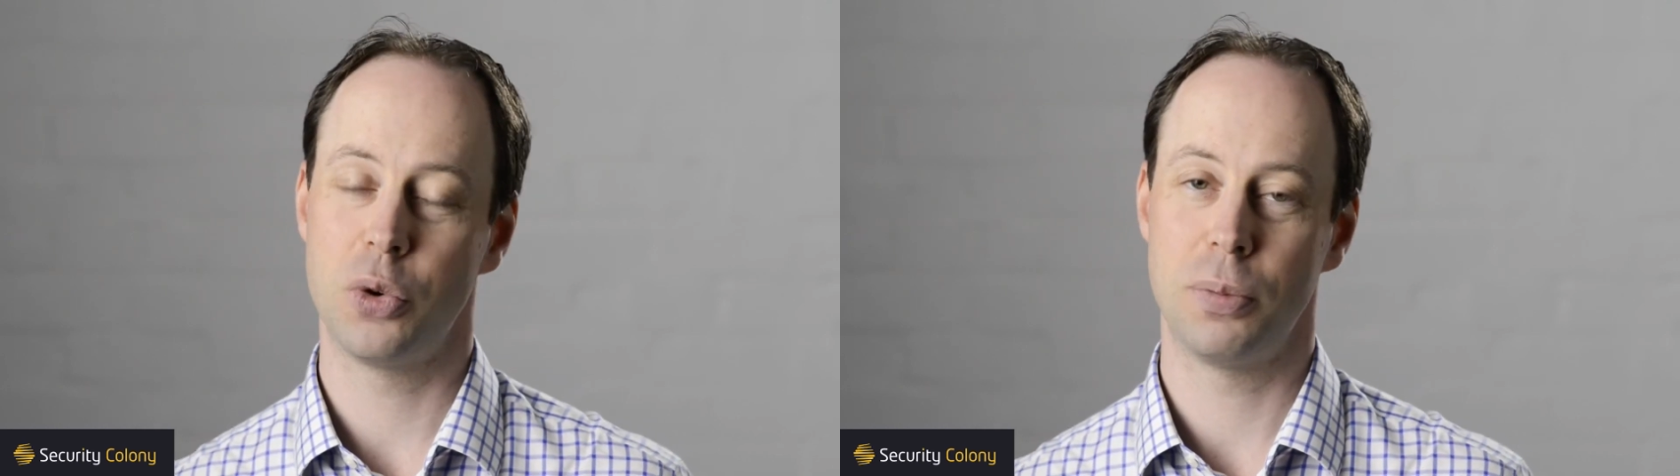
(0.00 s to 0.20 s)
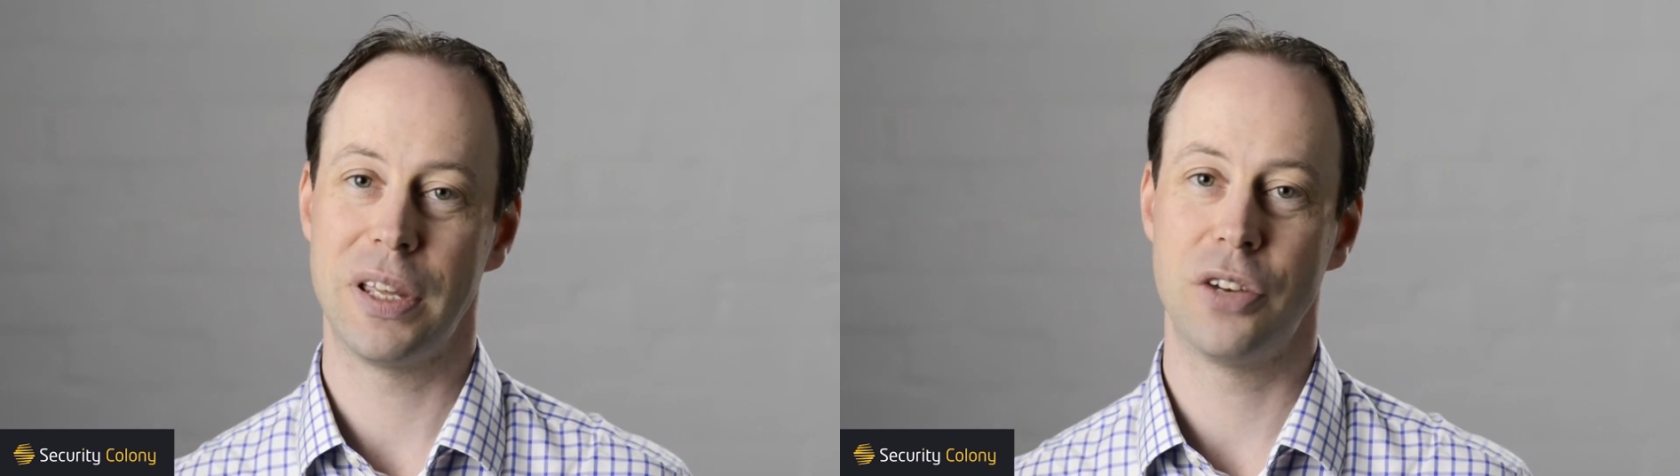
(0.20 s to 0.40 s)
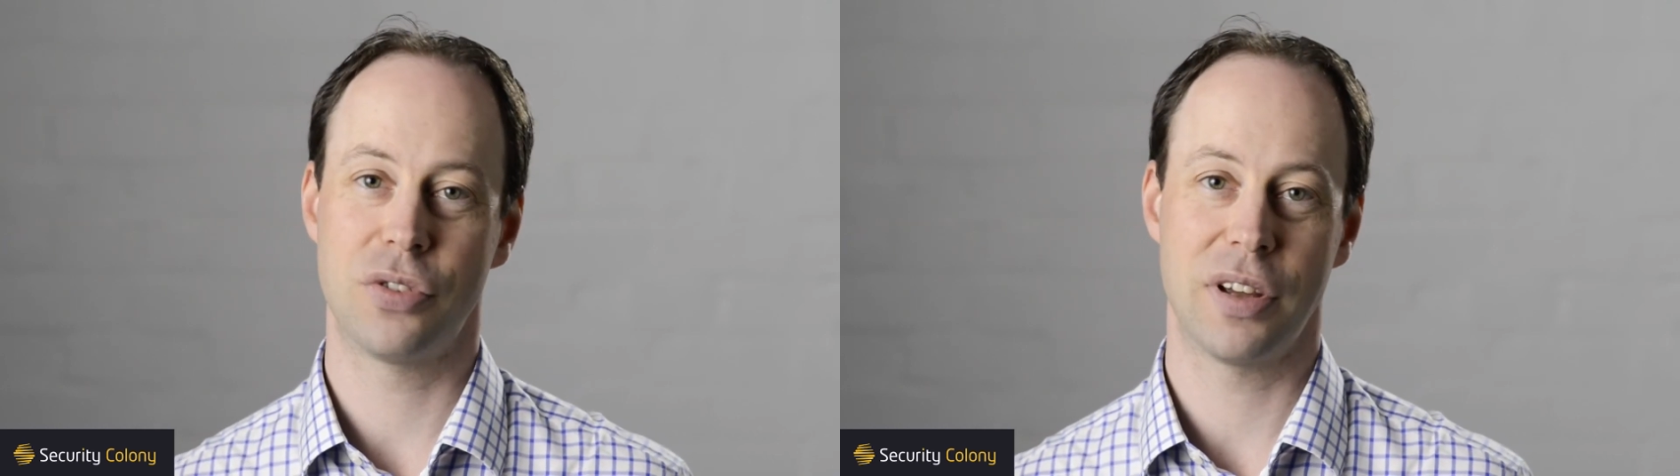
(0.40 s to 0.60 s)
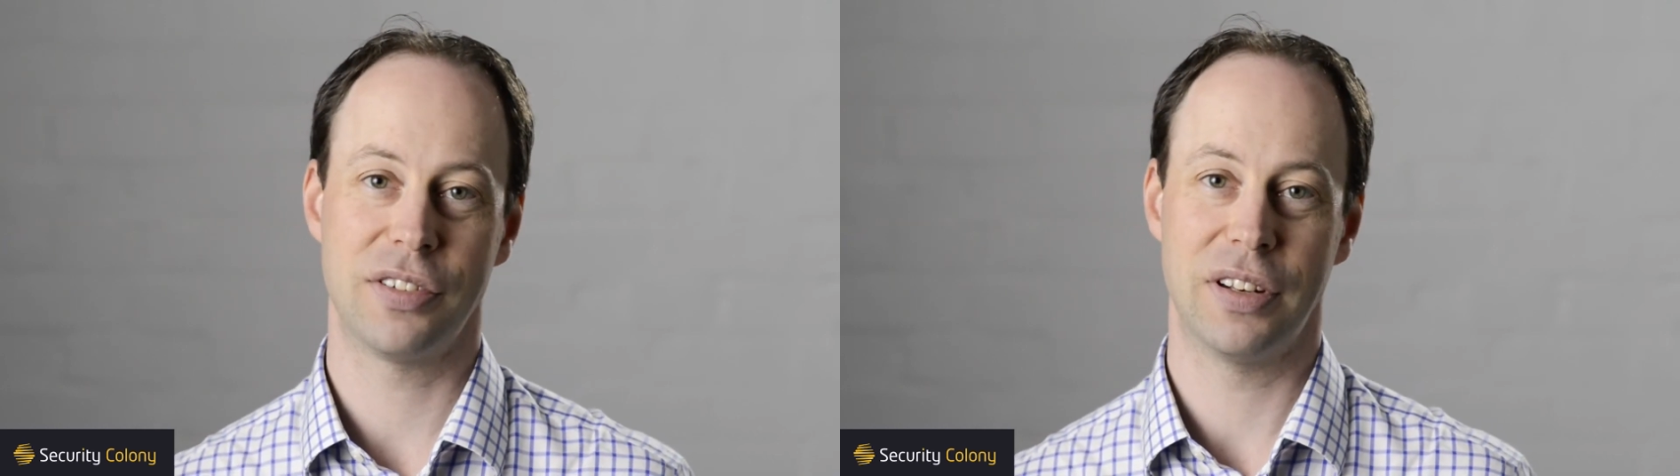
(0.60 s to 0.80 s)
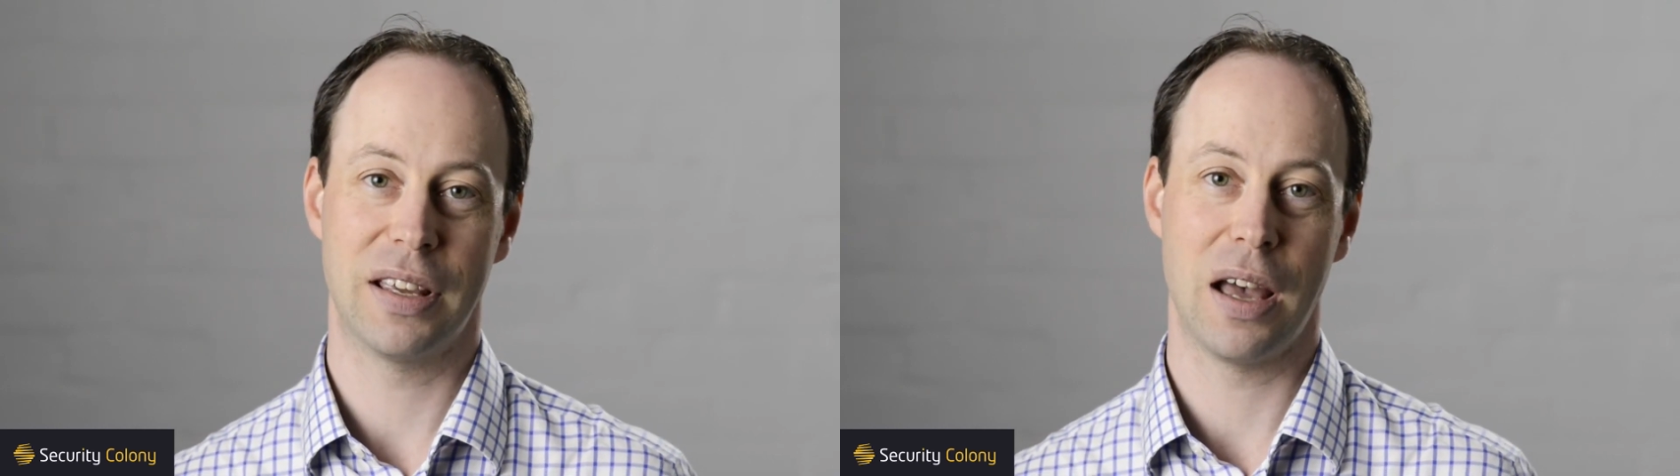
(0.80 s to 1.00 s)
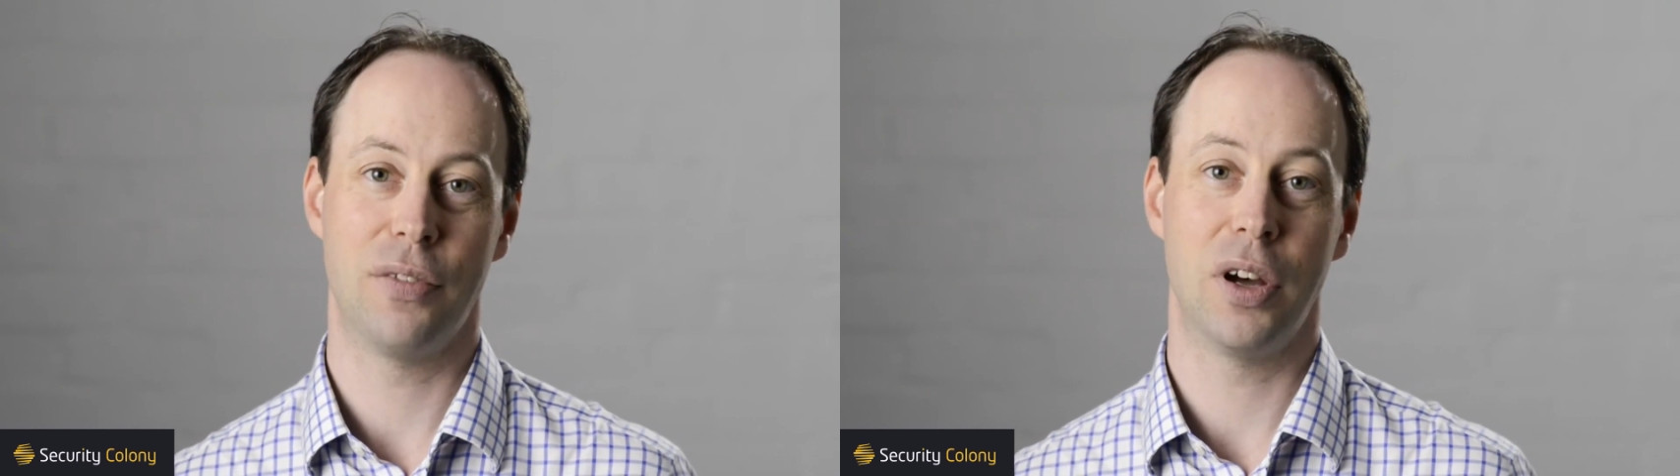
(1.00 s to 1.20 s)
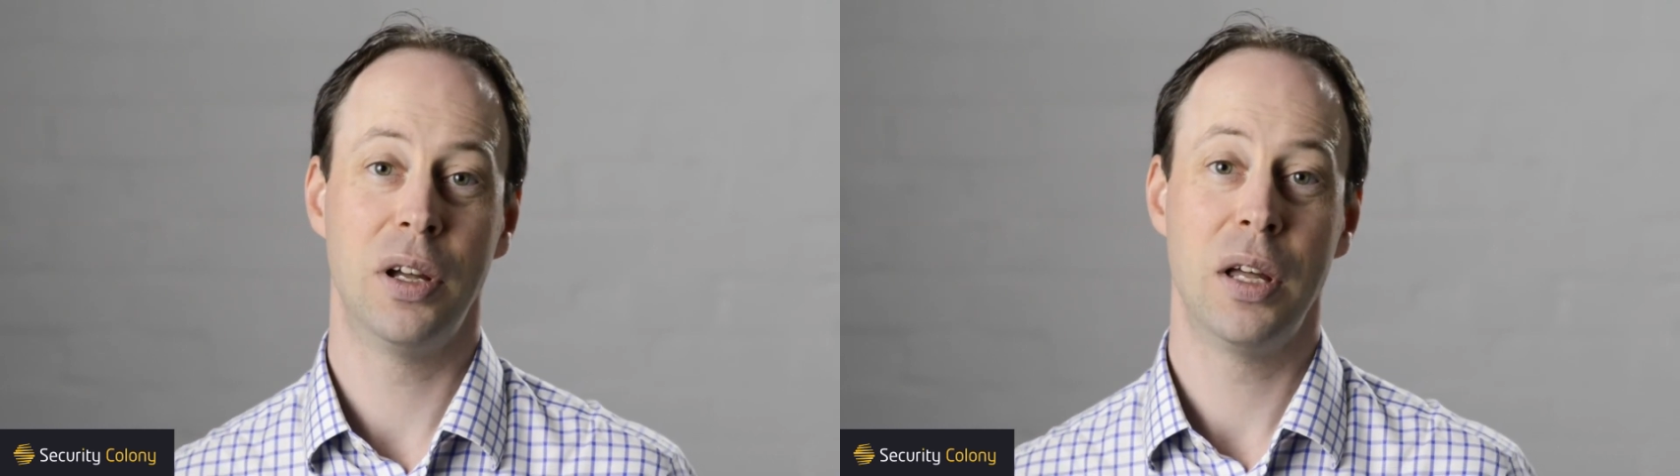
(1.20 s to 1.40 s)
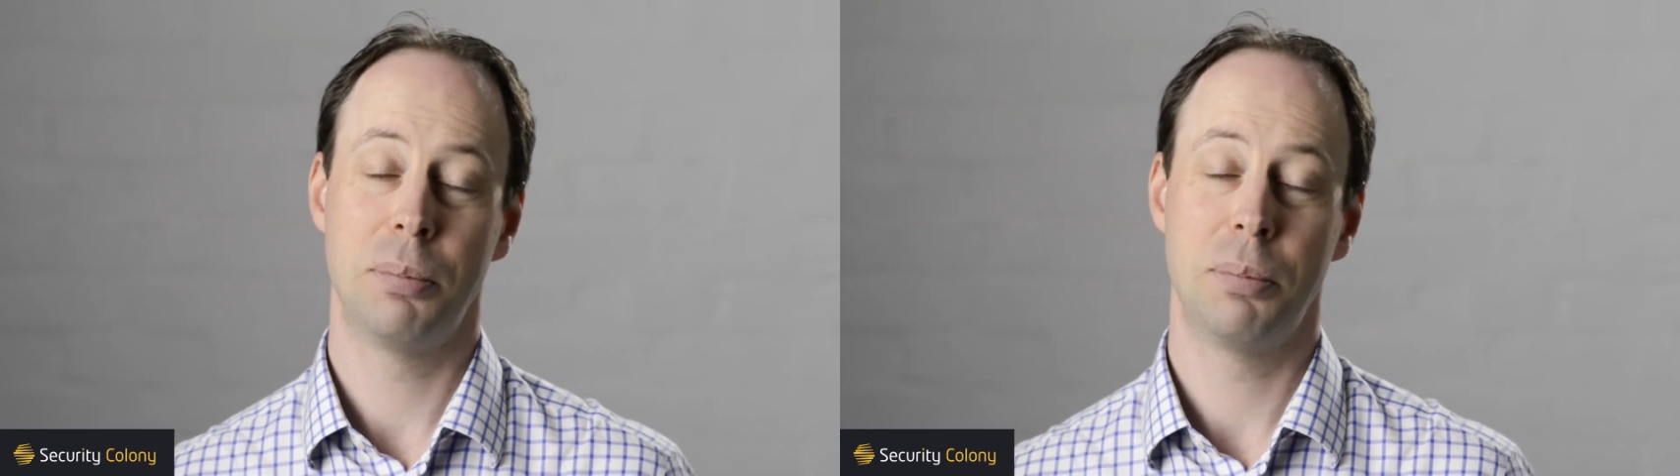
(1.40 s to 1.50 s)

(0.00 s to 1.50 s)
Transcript: would be interesting to cover,